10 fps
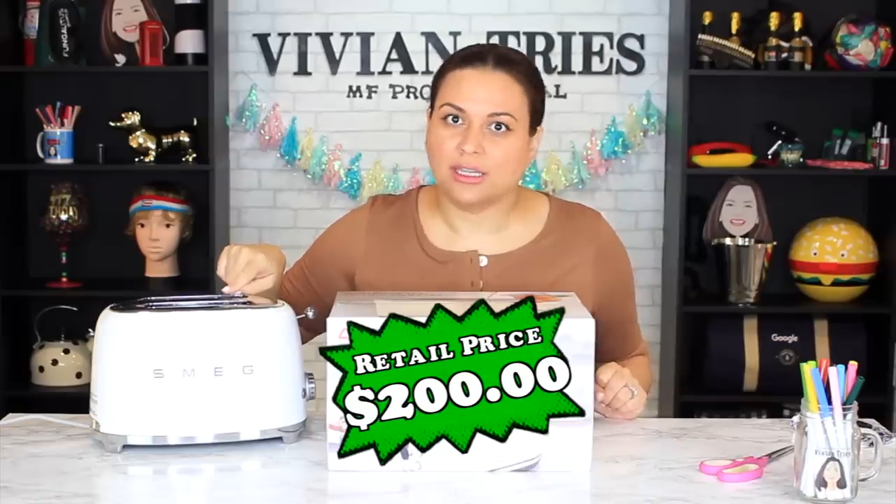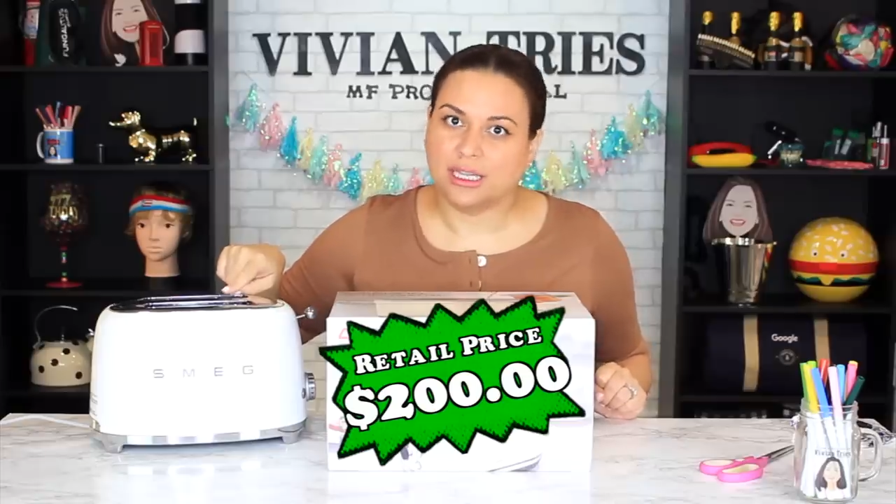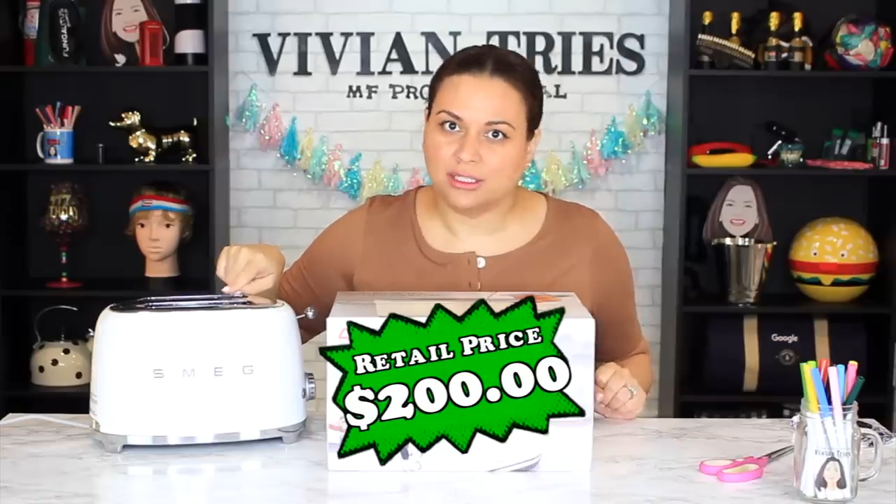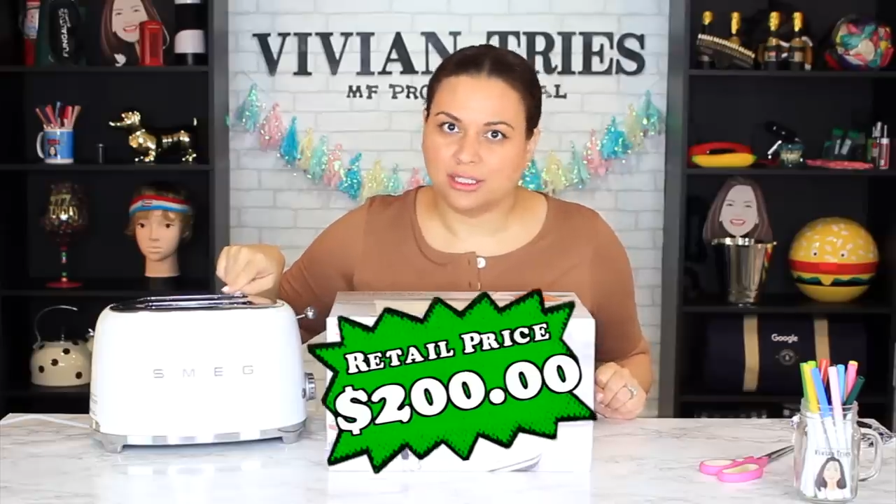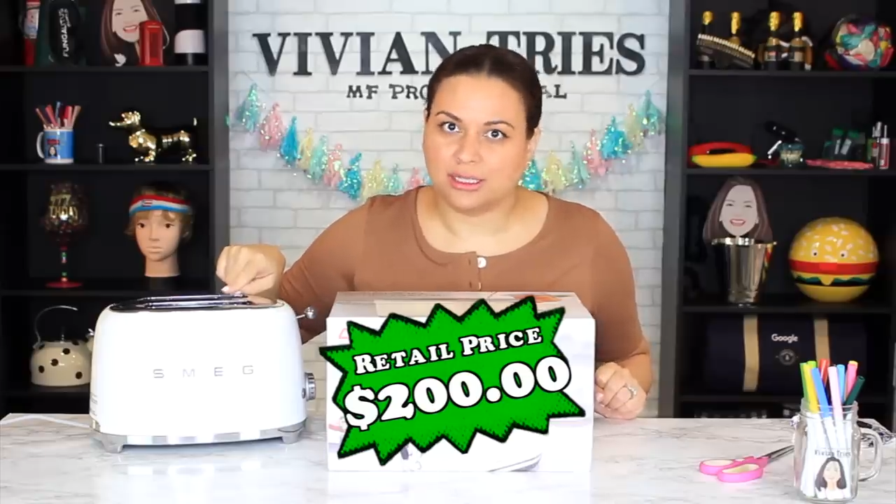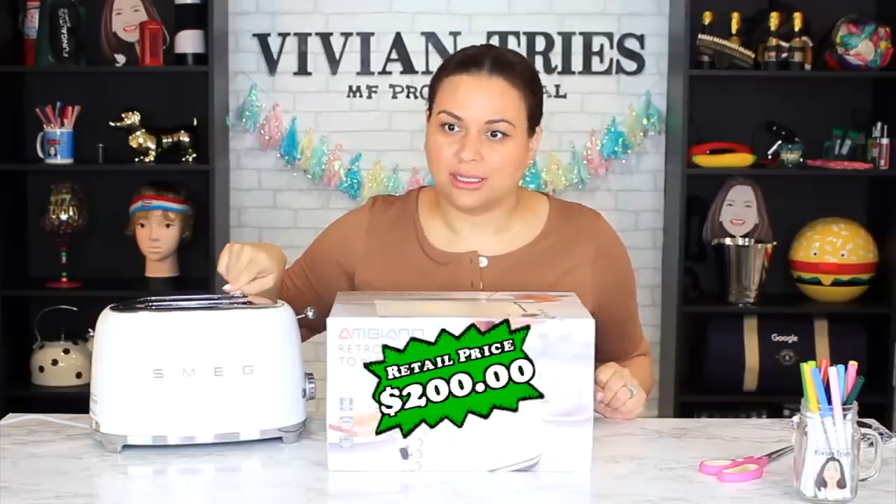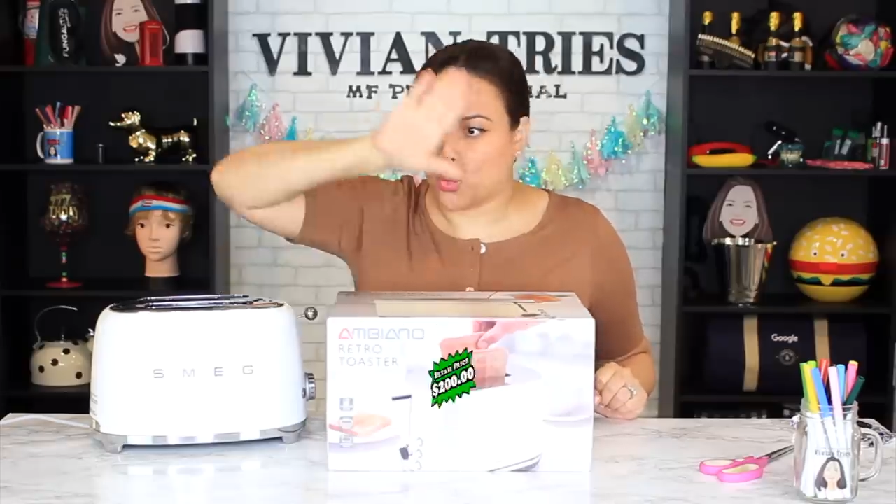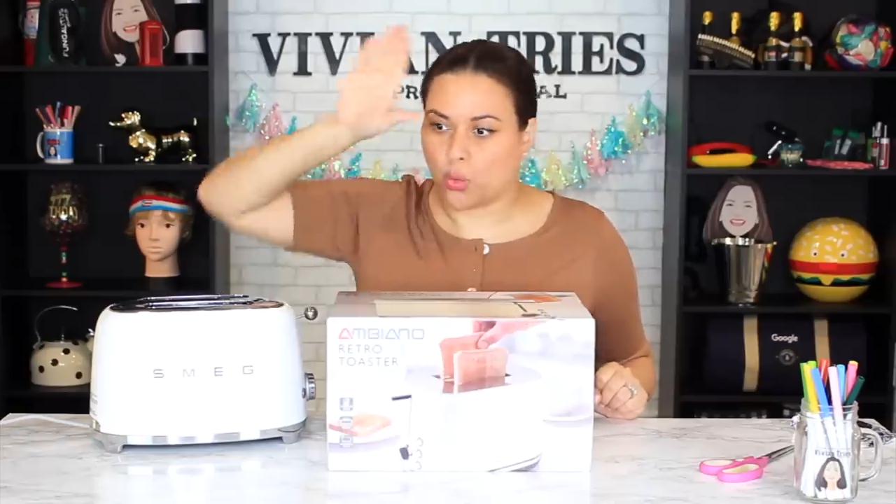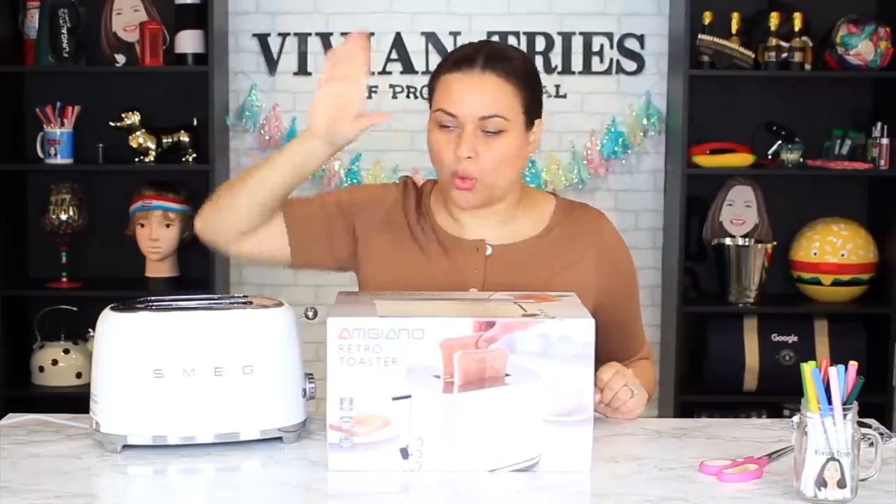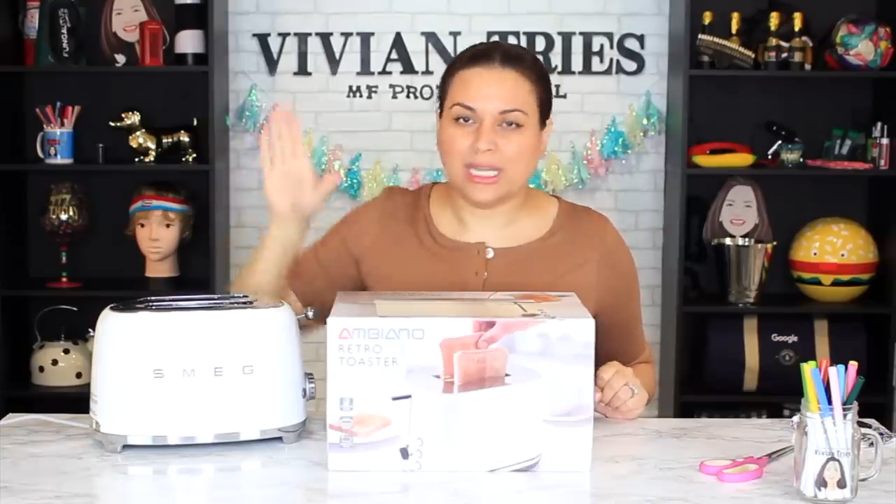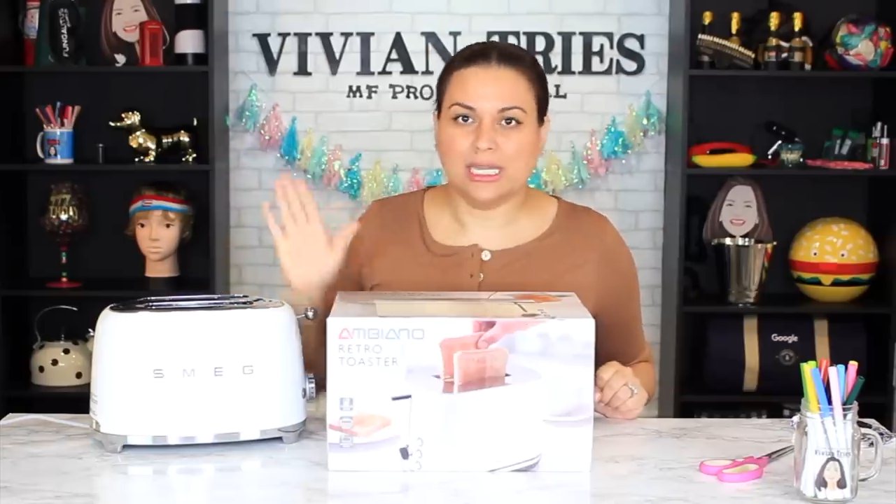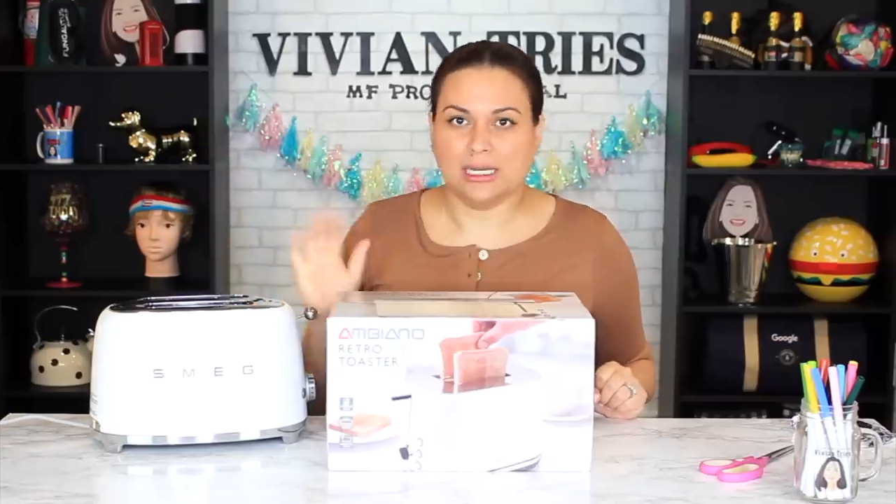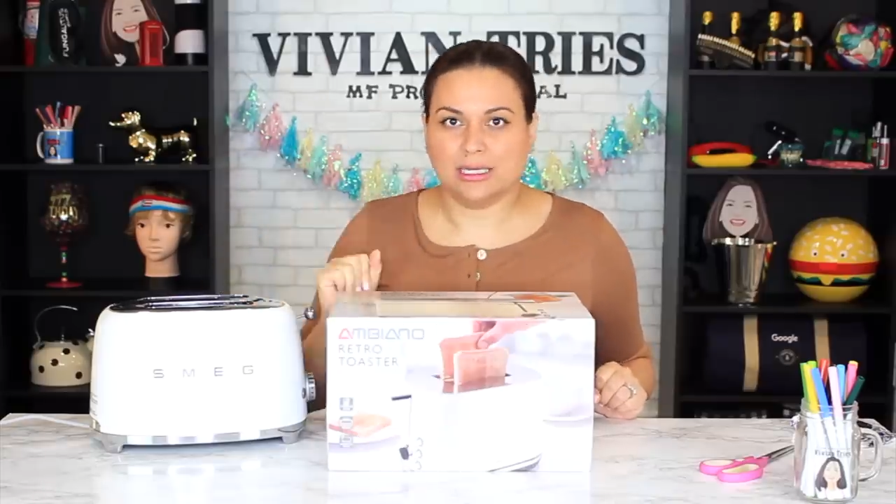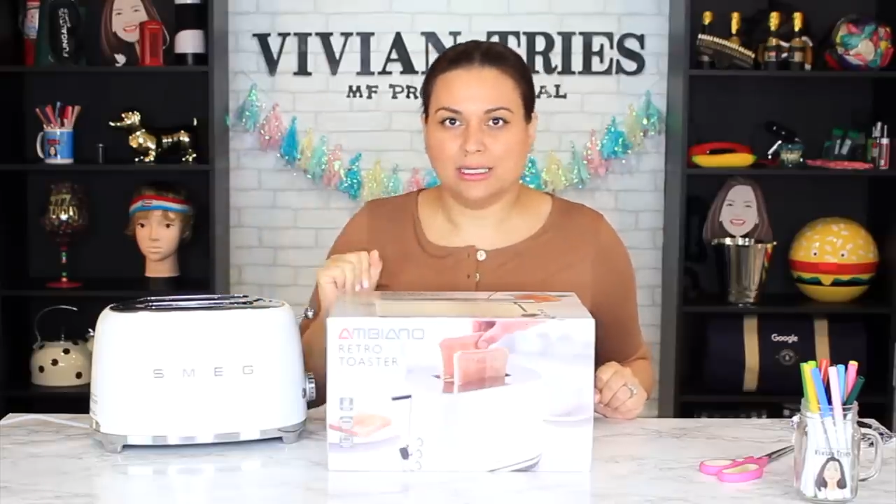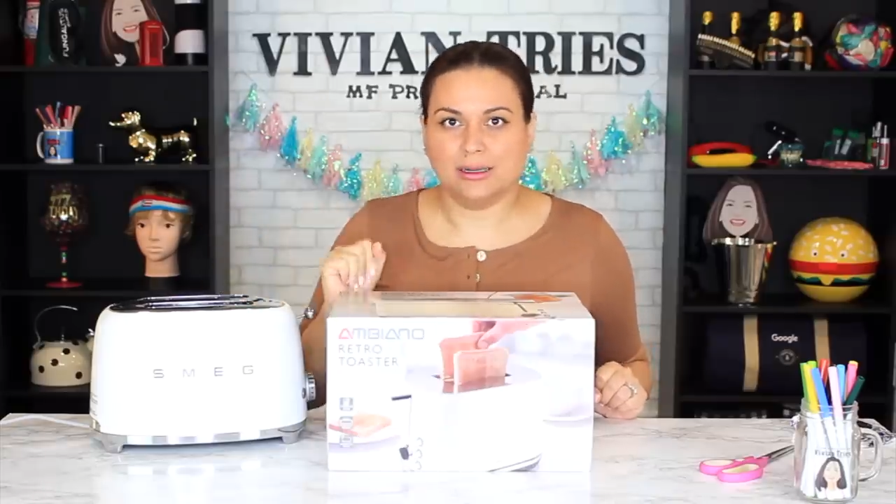kitchen
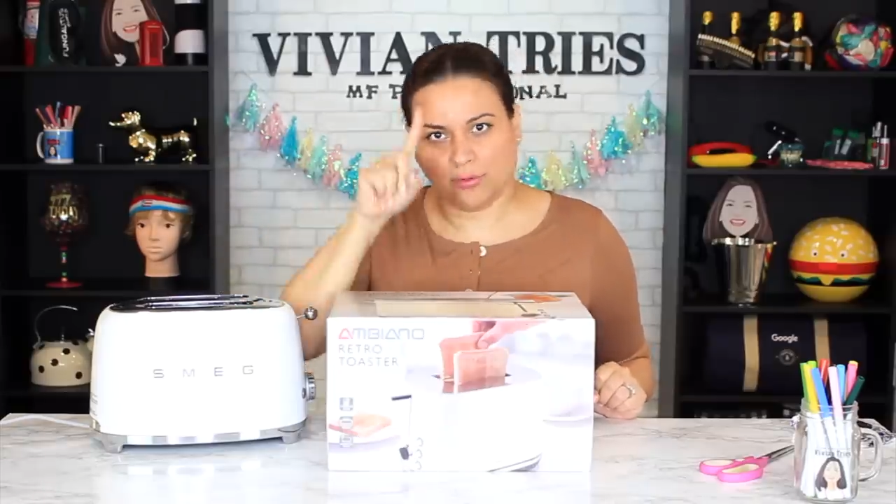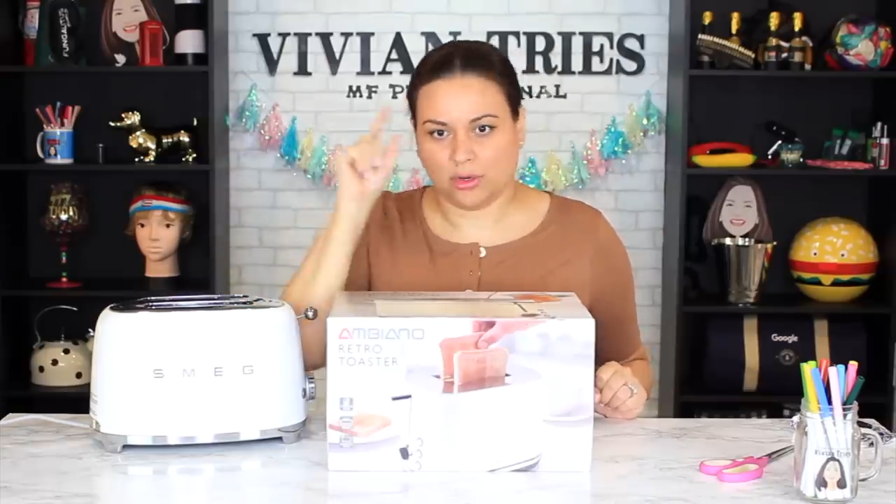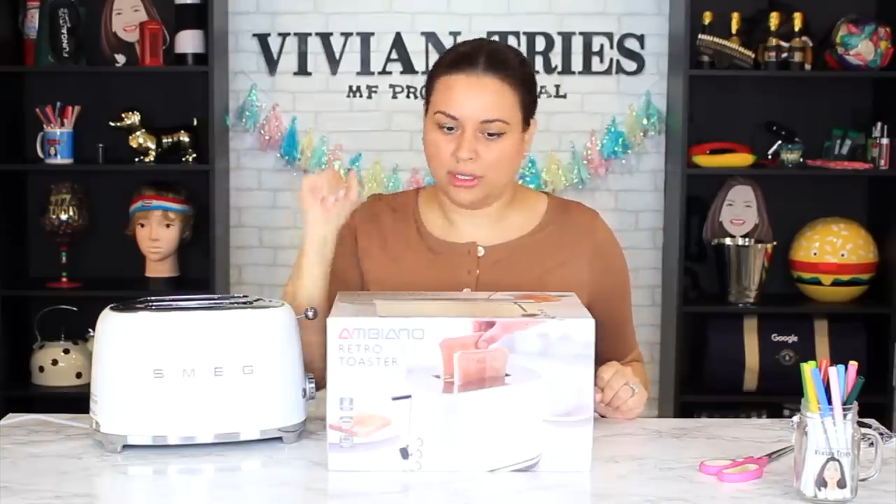redone for